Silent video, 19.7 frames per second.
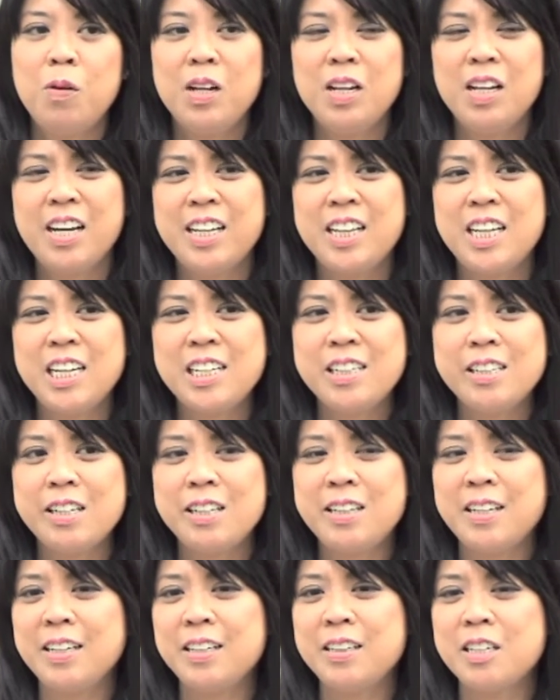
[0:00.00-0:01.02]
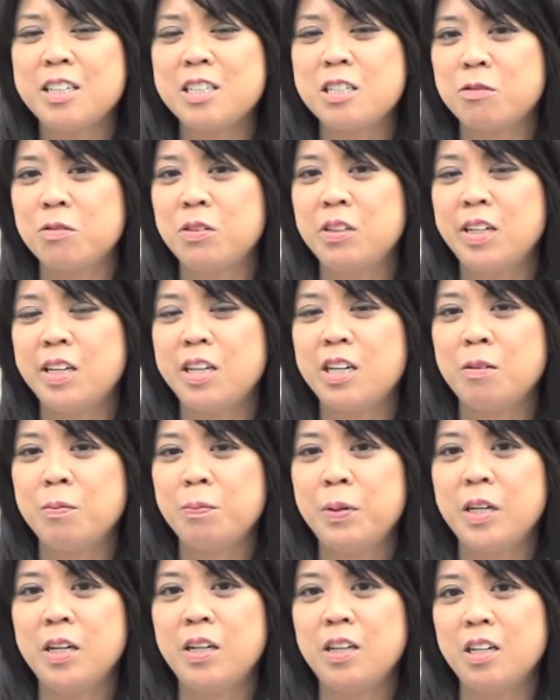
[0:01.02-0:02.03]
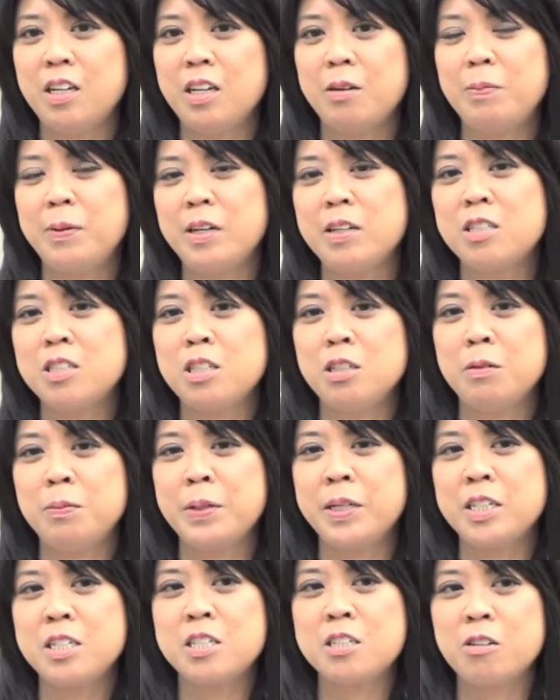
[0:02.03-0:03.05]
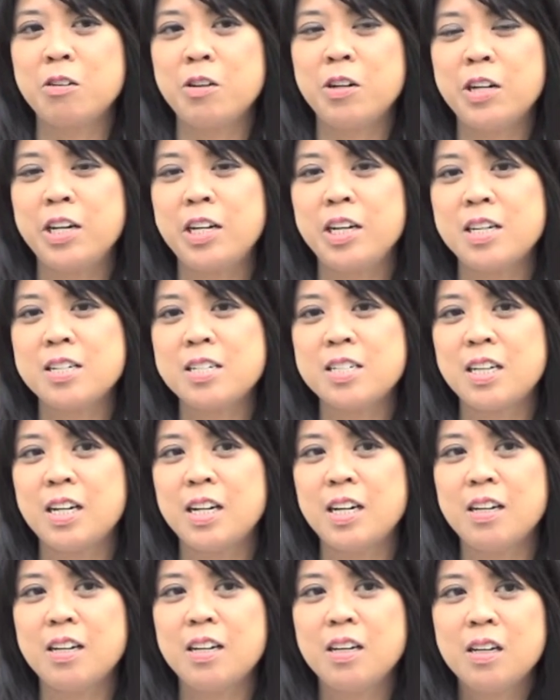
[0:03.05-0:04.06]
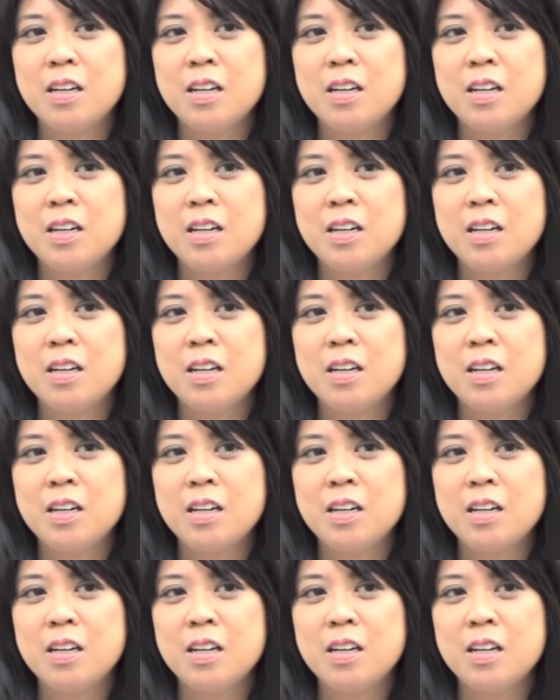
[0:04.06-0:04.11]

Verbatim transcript: I think the thing that's really compelling about Su Beng's story is that